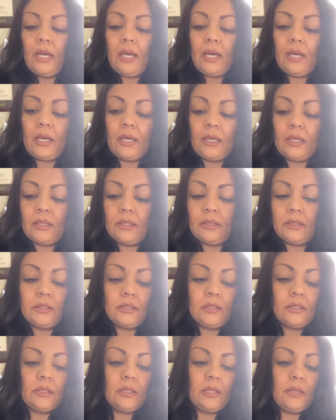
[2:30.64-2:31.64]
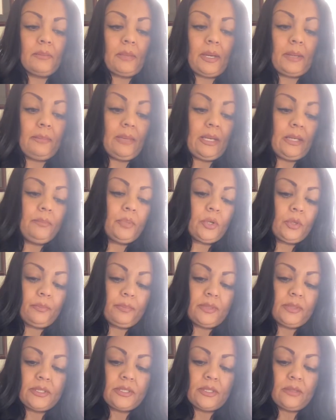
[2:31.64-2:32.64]
And my main
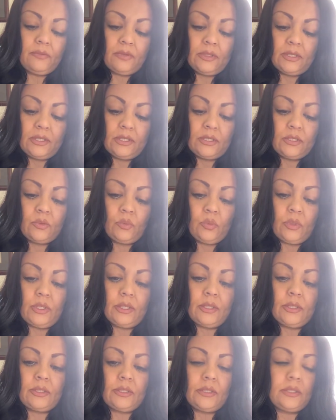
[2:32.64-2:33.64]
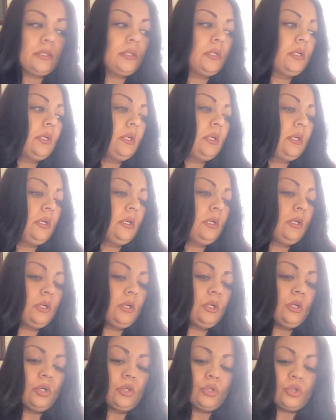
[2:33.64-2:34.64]
purpose of this was
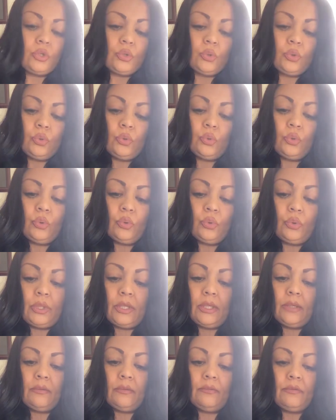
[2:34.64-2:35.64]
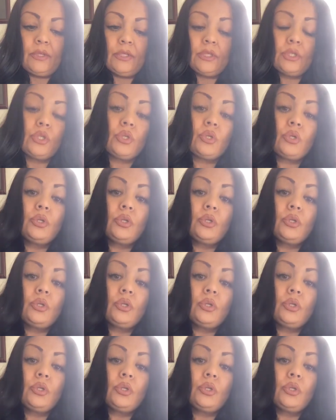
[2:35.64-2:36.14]
to give this